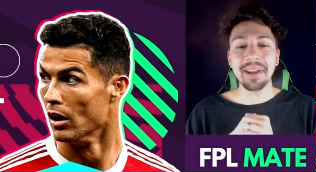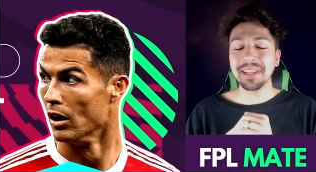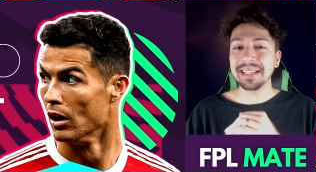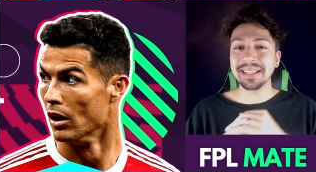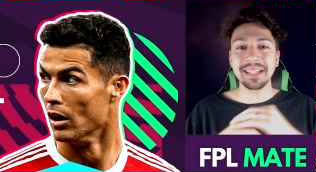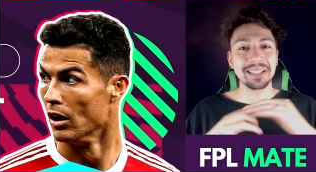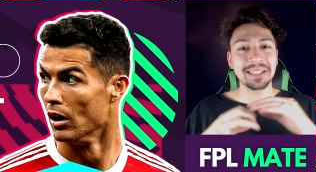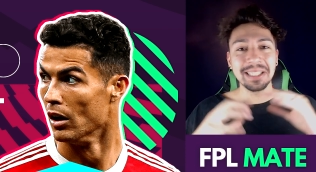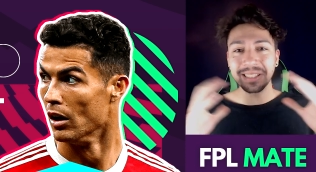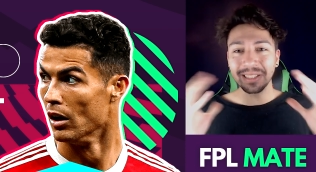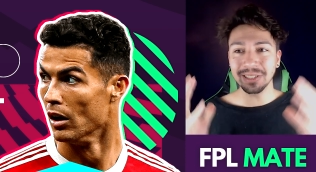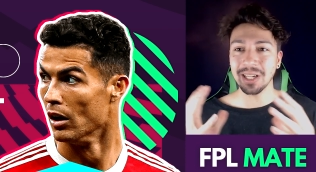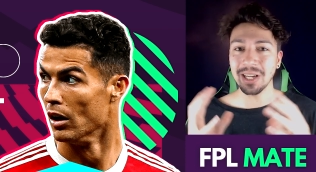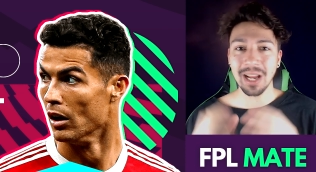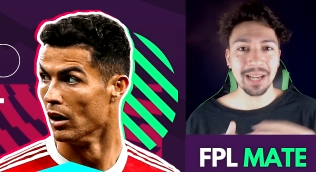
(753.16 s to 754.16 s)
Speaker 1: I think this
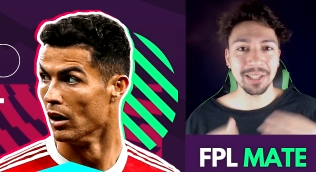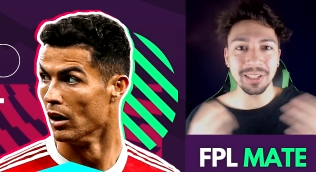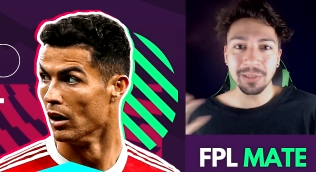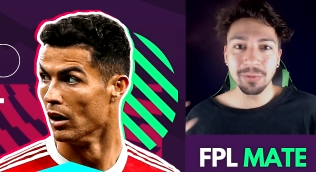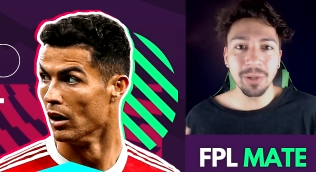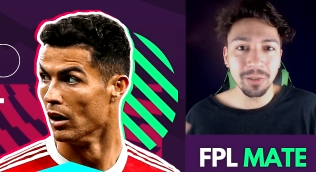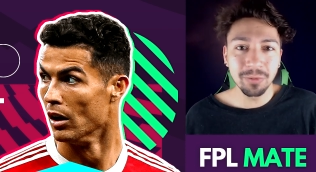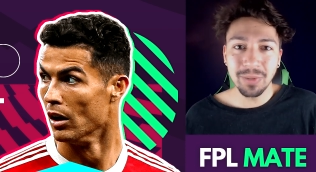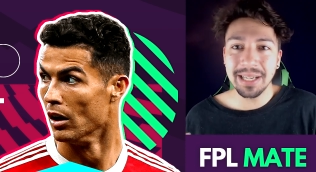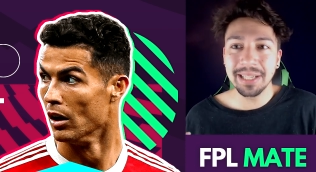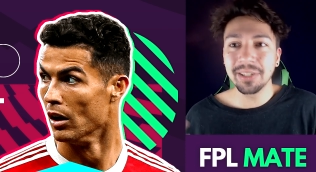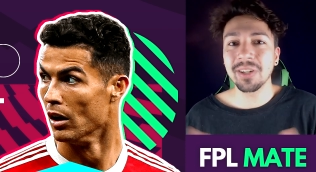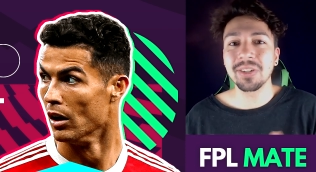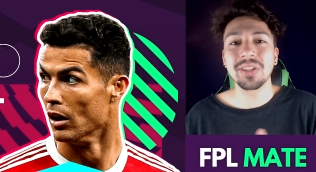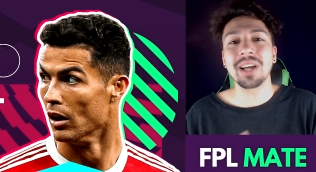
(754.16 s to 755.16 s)
is going to actually look
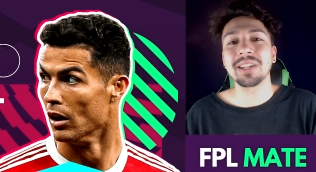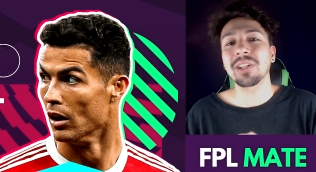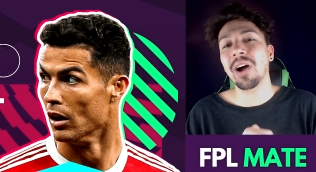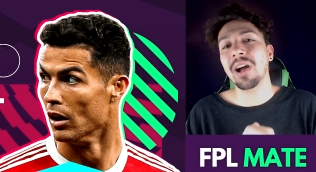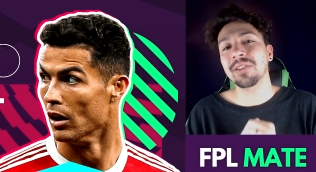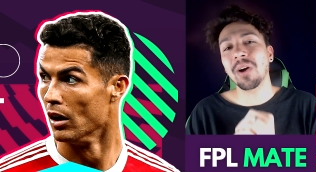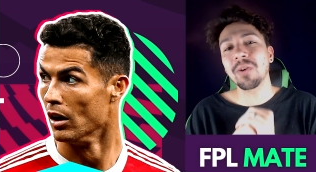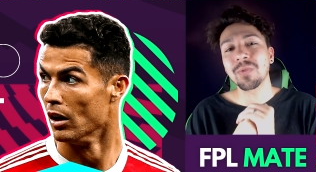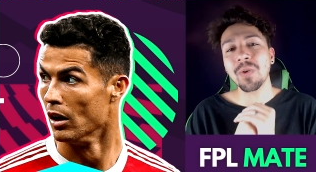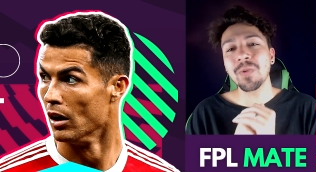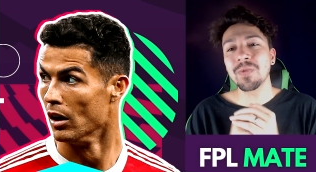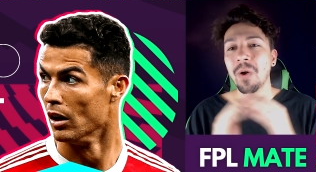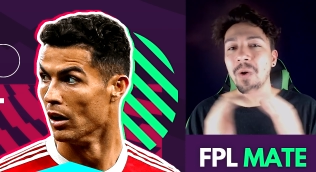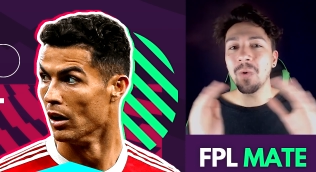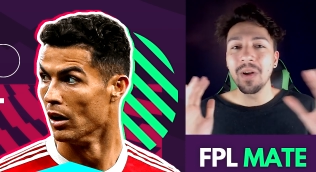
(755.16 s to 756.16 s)
really good. And I
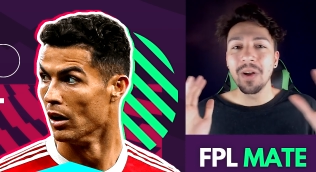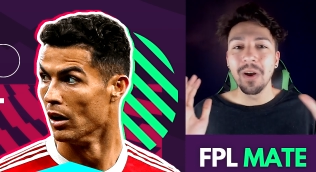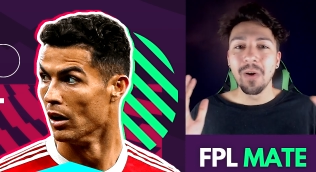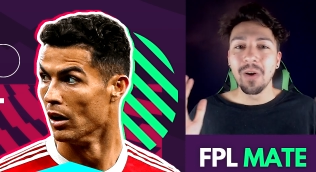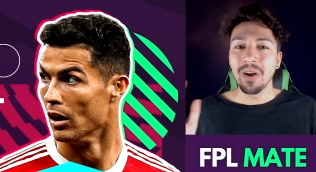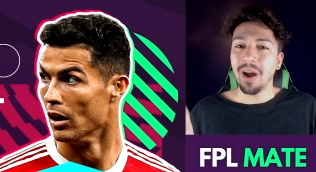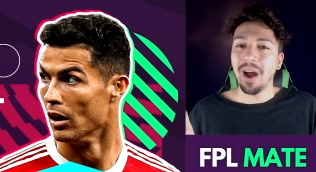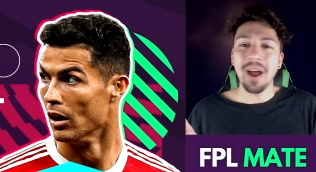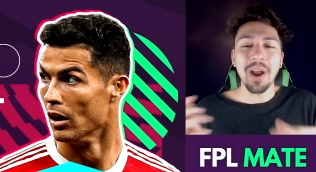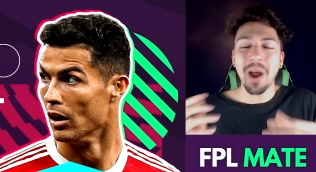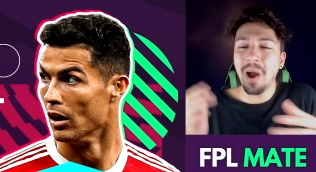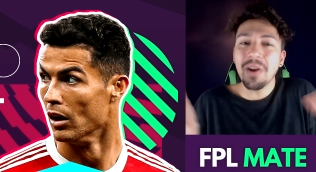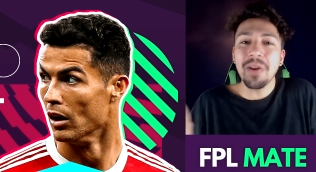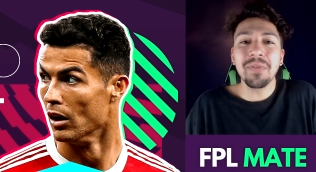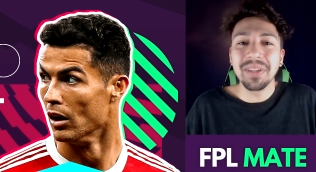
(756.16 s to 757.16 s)
don't know,
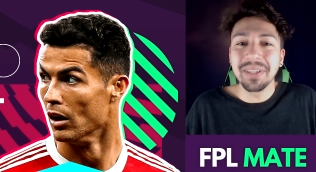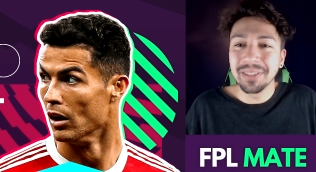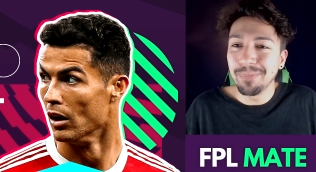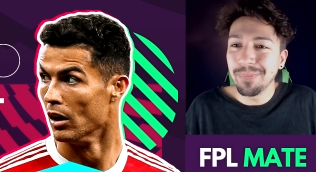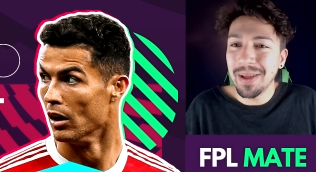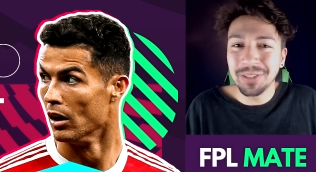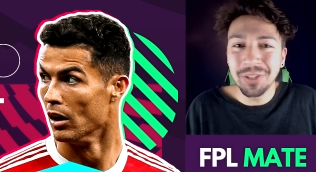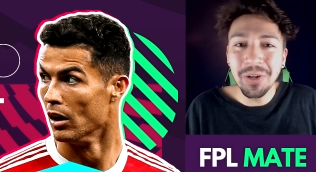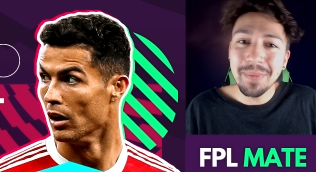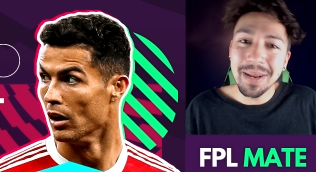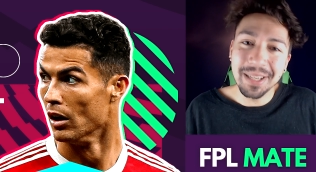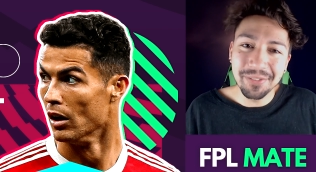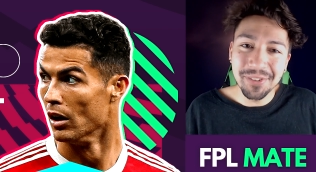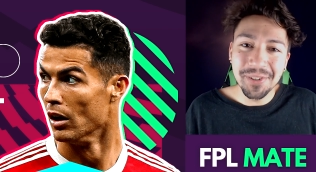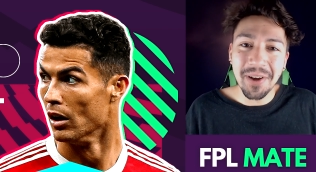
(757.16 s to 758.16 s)
I don't think too
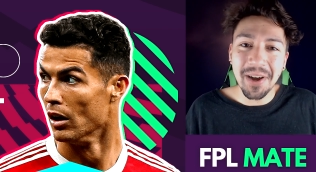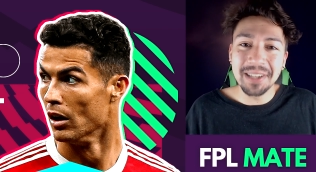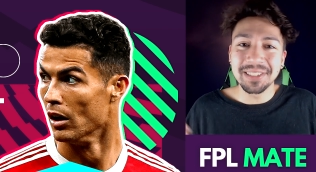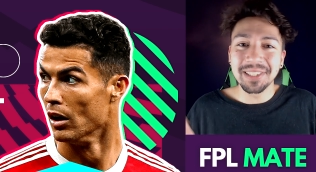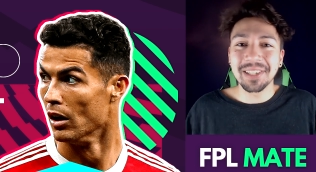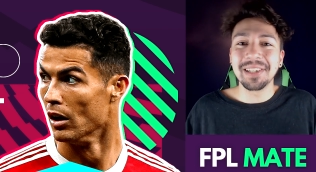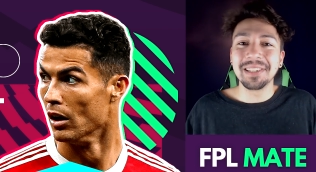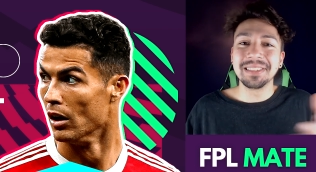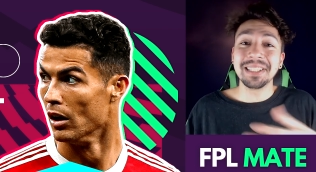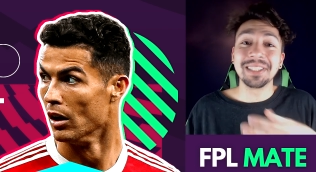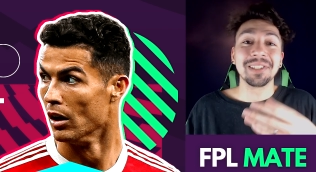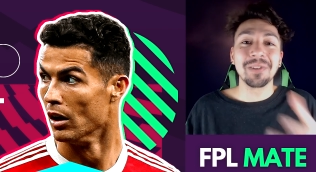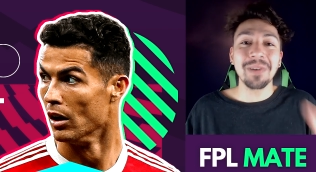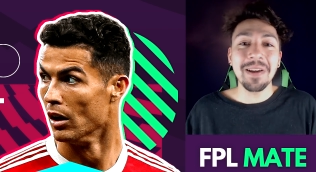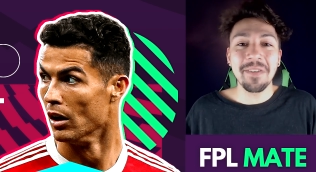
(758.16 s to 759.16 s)
many of you guys are going to
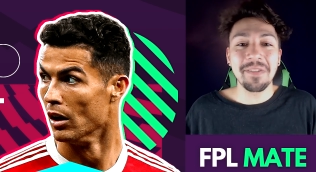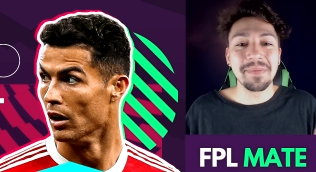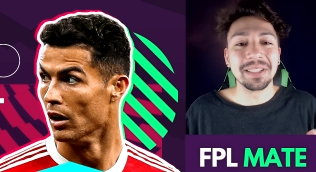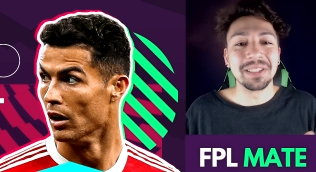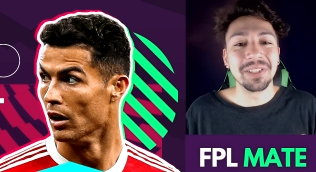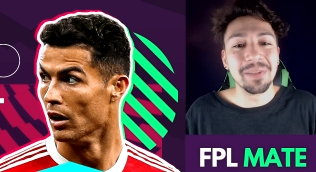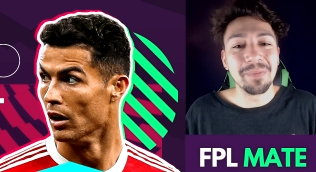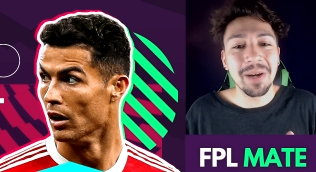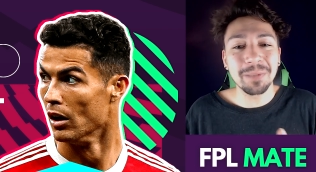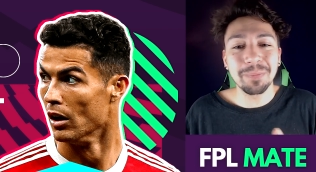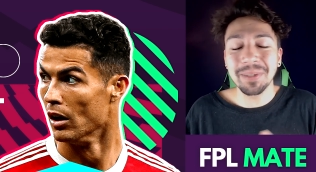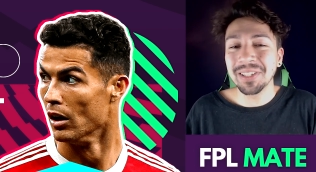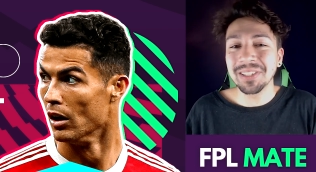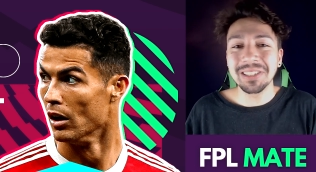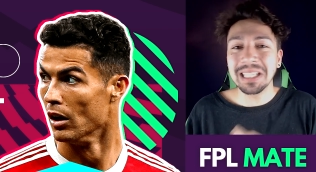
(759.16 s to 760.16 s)
disagree with me too
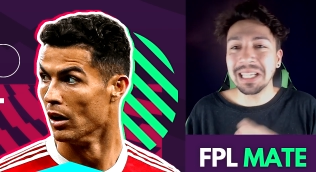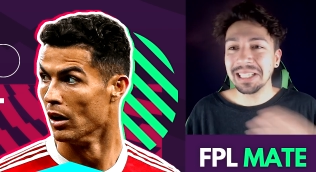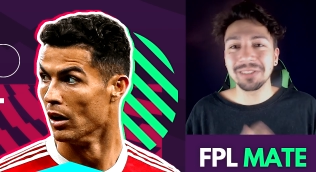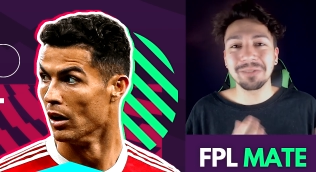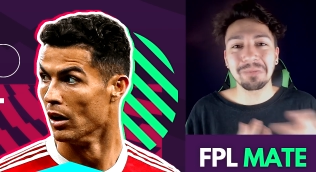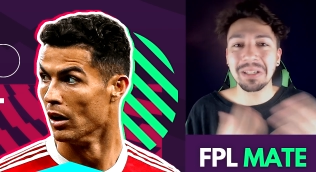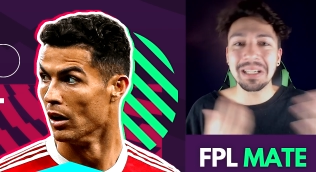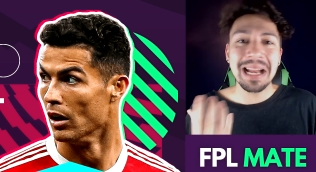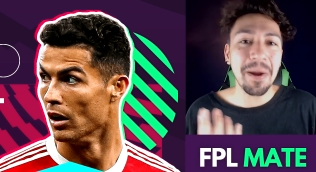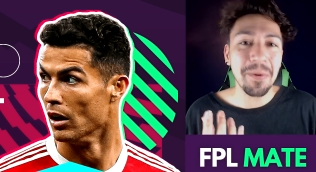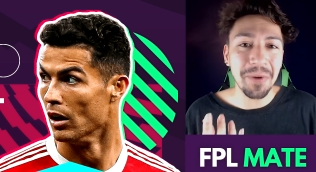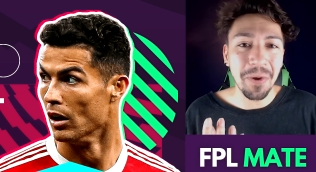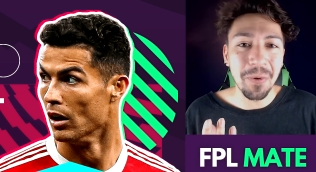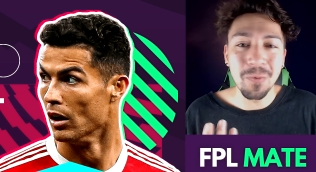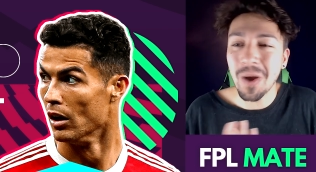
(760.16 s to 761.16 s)
much, because he's
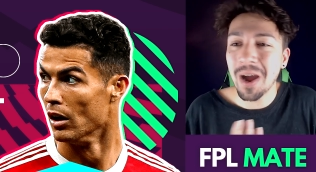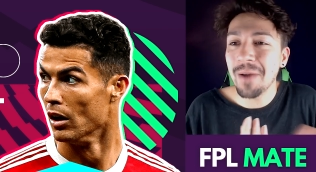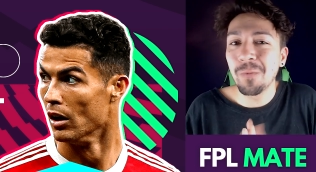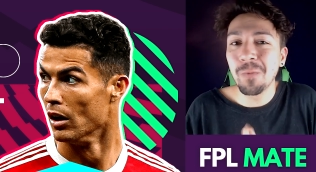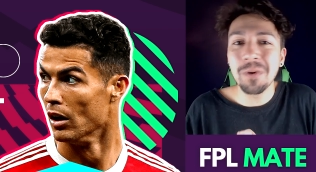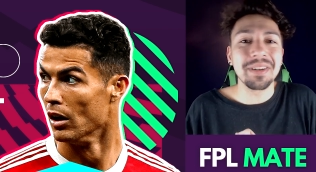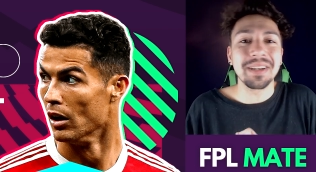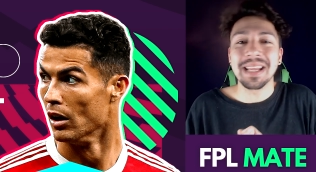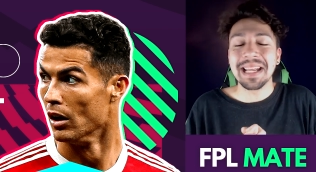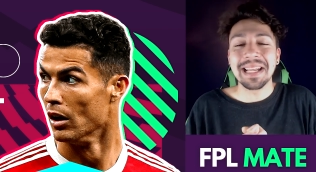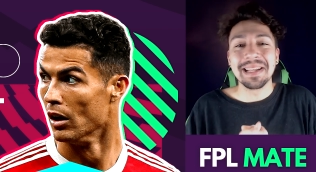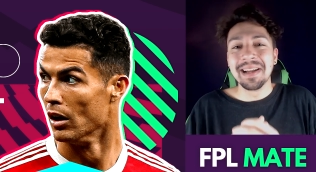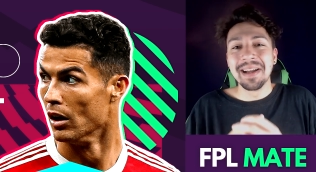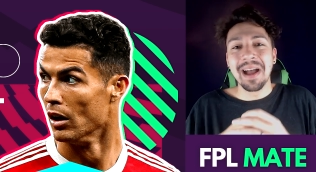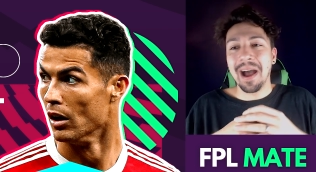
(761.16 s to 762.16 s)
Ronaldo. Why wouldn't
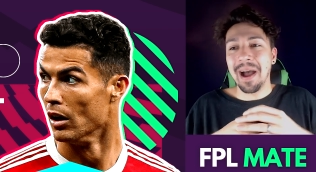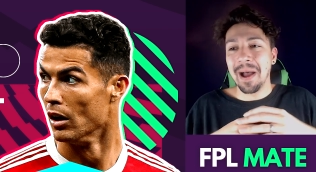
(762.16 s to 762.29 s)
he